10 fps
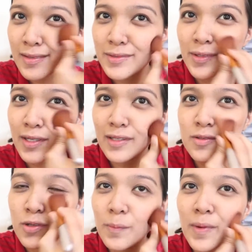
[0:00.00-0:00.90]
So,
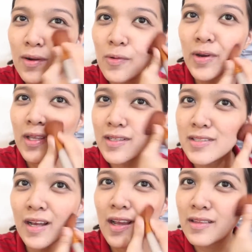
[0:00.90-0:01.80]
ayan. Sobrang okay na
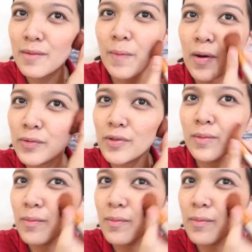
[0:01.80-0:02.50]
siya. Kahit i-powder